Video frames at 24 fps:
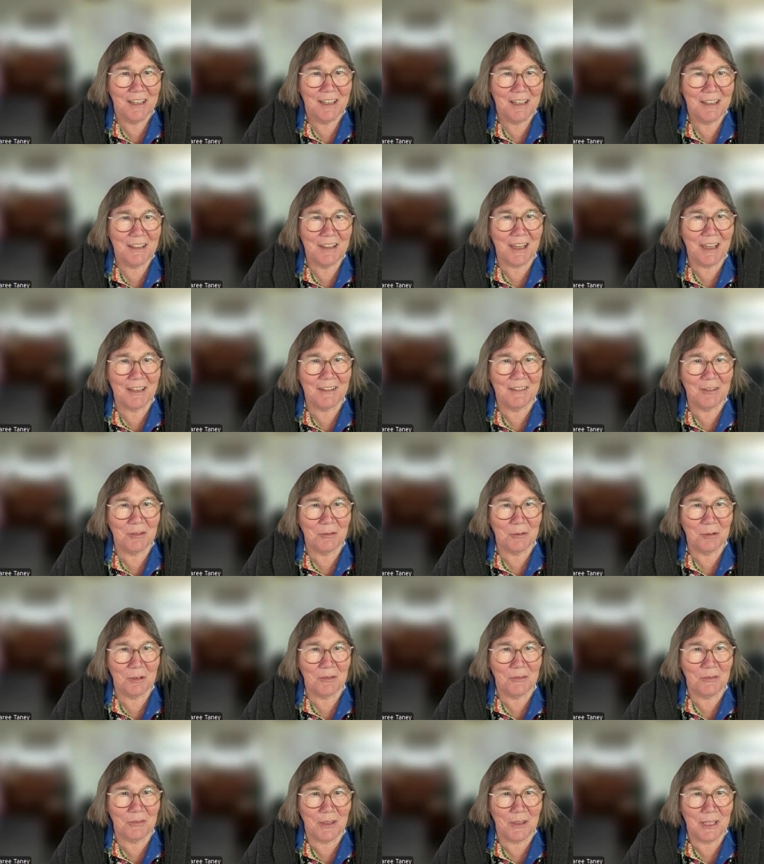that sort
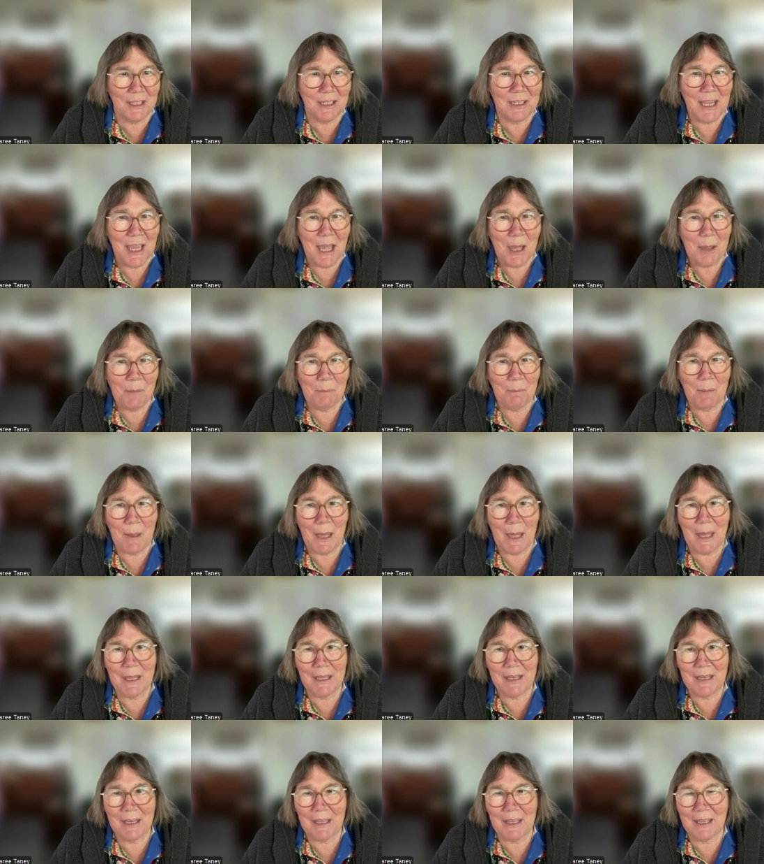of thing.
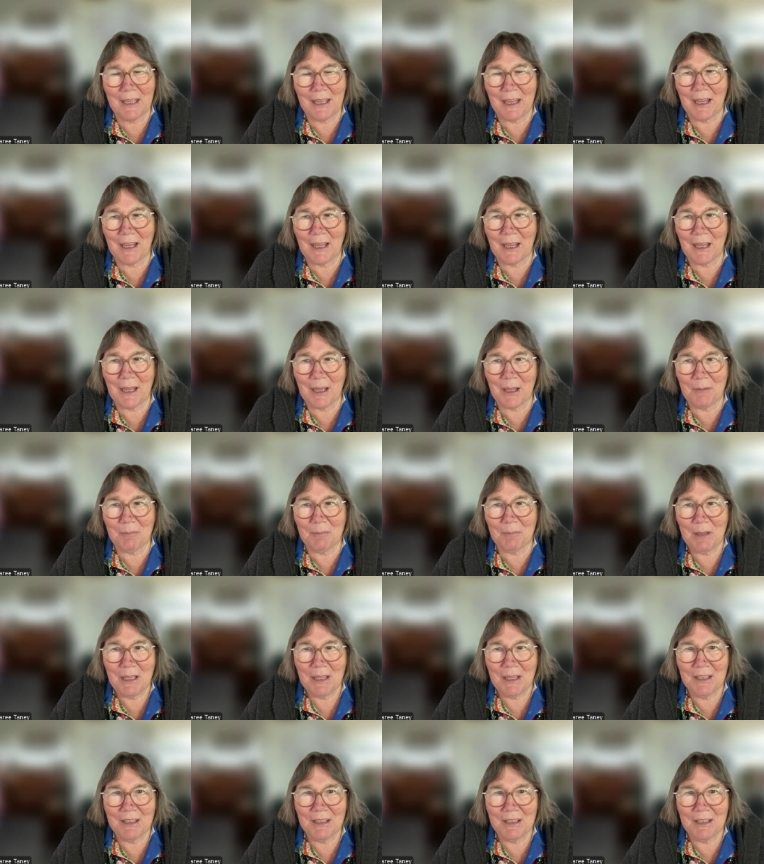But to